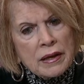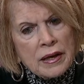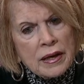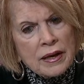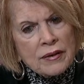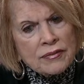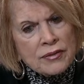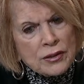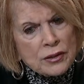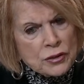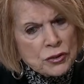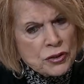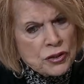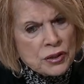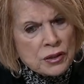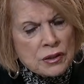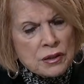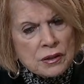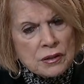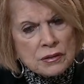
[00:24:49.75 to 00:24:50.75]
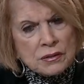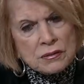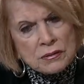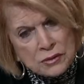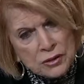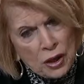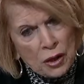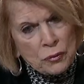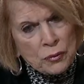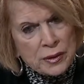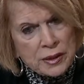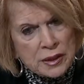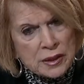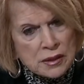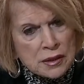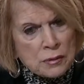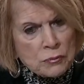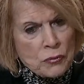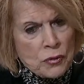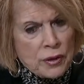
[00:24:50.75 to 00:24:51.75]
evolution,
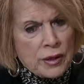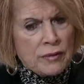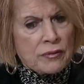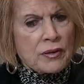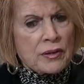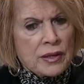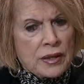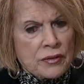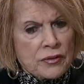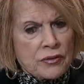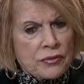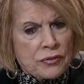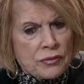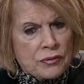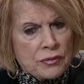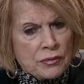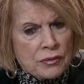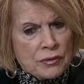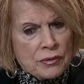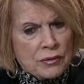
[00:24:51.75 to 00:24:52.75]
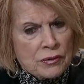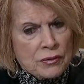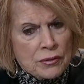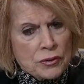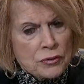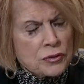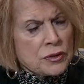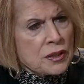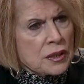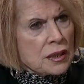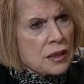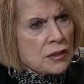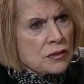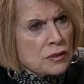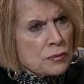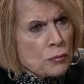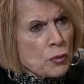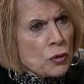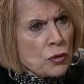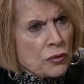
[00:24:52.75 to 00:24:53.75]
Darwinism, whatever, is losing
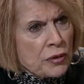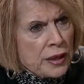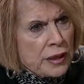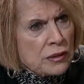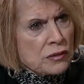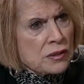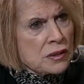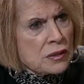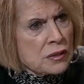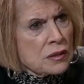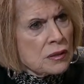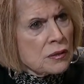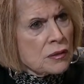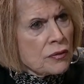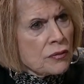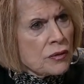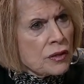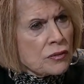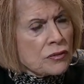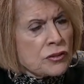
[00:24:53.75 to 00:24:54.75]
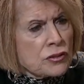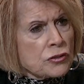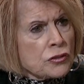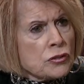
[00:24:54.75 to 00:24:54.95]
its moorings. There's